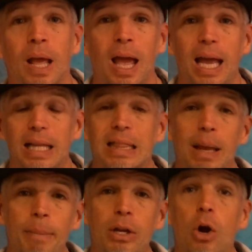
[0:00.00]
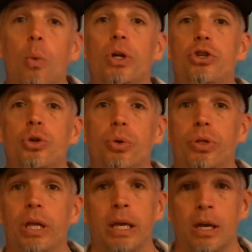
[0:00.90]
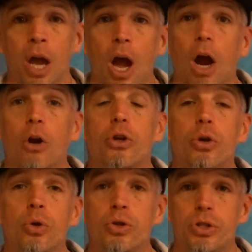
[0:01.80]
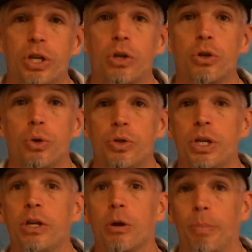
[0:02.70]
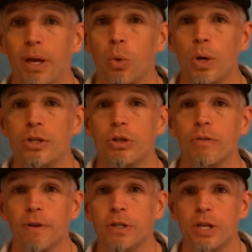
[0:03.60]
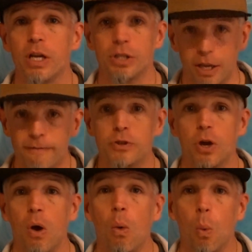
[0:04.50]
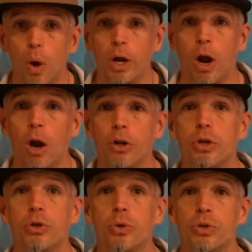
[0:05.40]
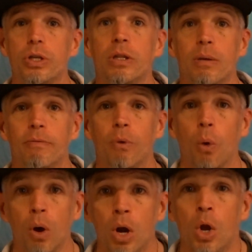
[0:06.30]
Hey, let me know what you think. Are you still using your big windsurfing sails? If so, what are you using them for?